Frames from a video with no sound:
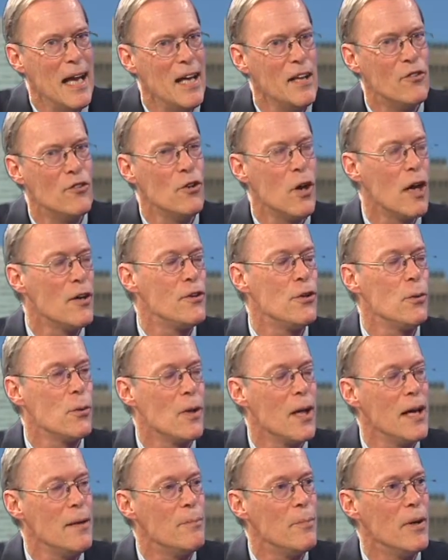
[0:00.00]
it's not too
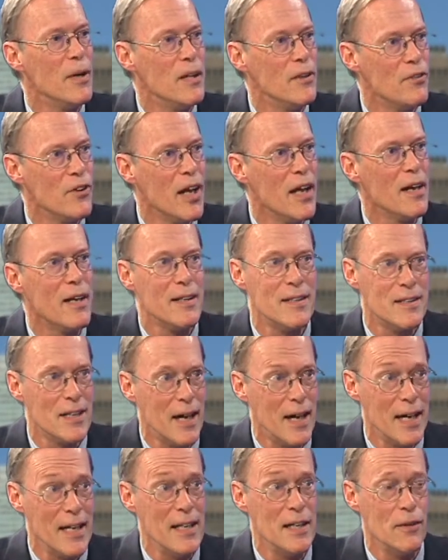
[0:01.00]
late but it's getting
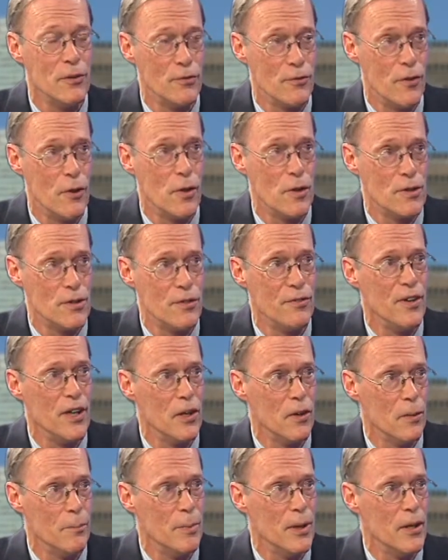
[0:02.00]
tight as far as
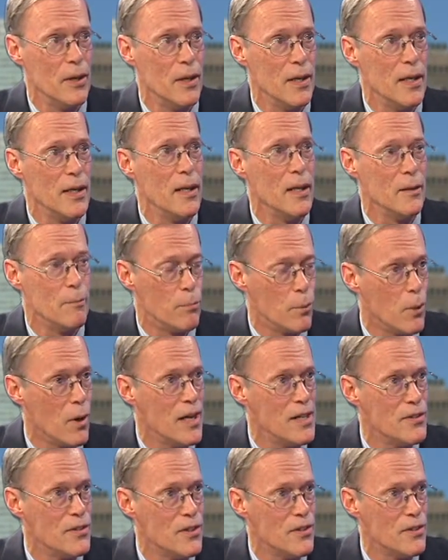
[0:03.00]
availability and
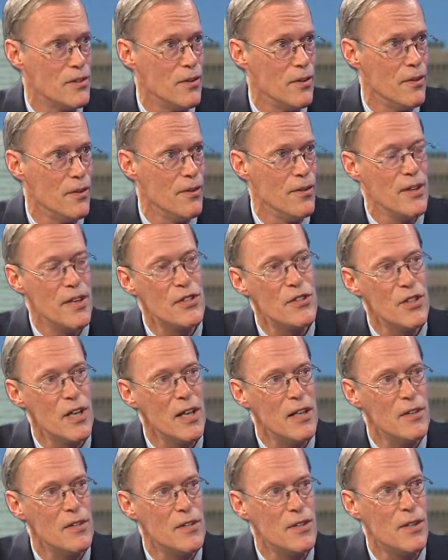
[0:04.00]
prices this
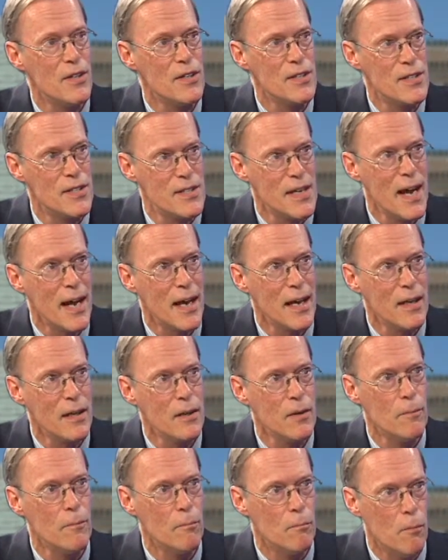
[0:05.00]
is the
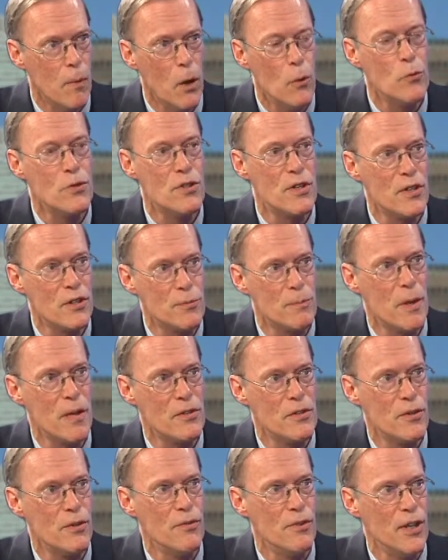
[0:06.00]
second most
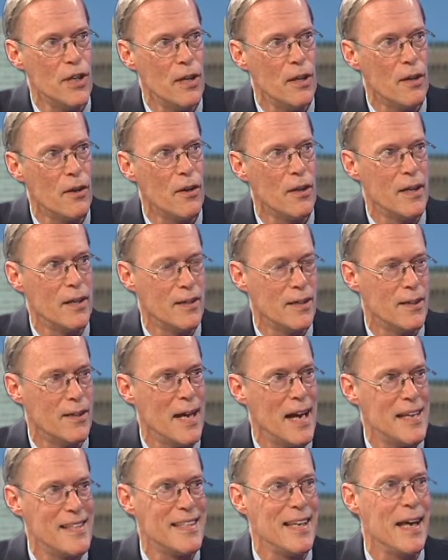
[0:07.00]
expensive year in the
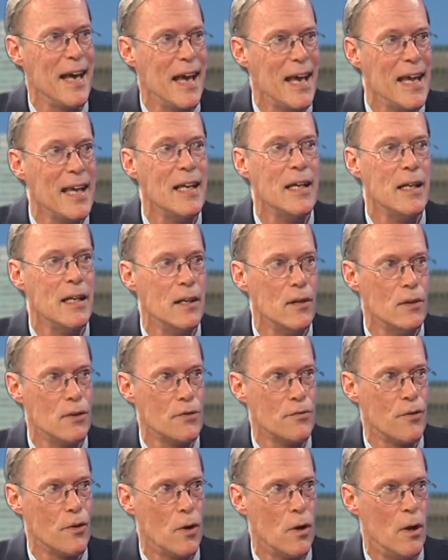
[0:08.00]
last eight
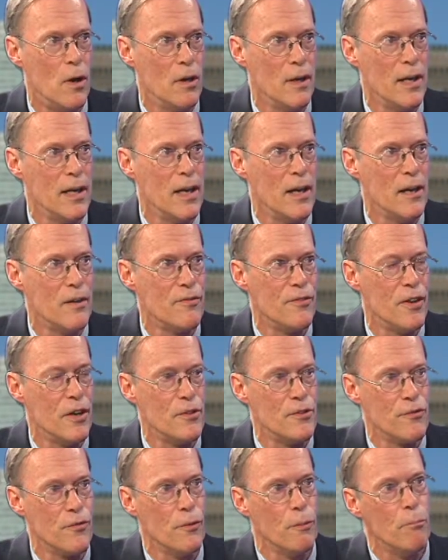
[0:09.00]
years for holiday
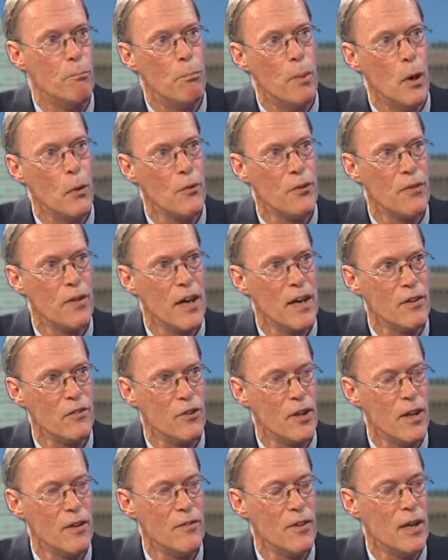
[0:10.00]
airfares for both
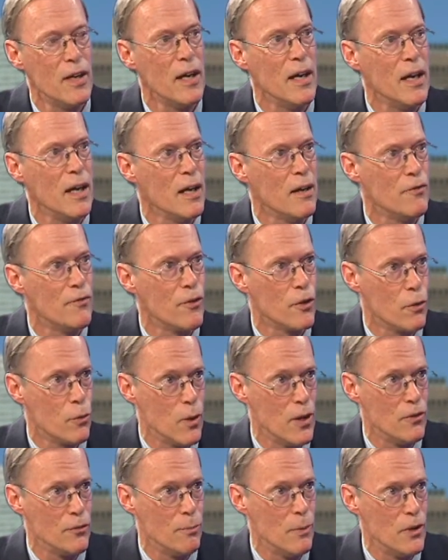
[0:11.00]
thanksgiving and for
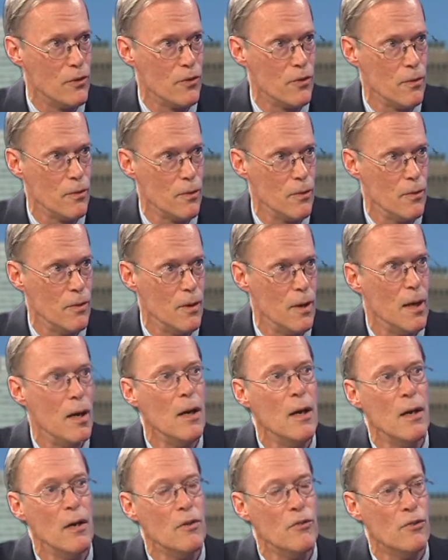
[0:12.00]
christmas
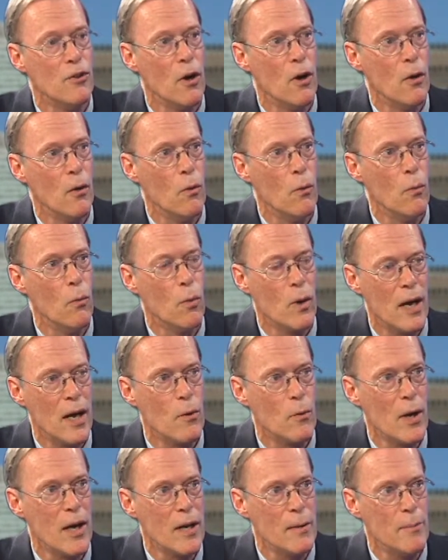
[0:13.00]
so what
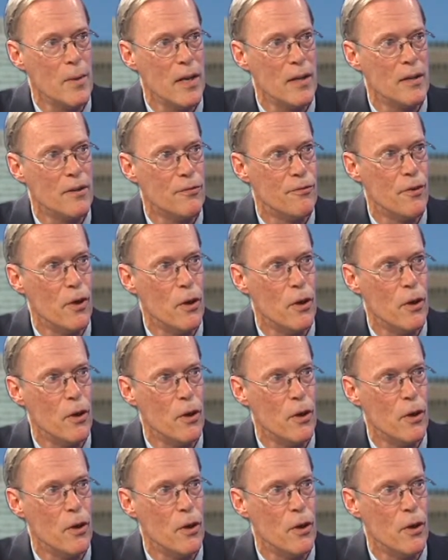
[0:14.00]
i recommend to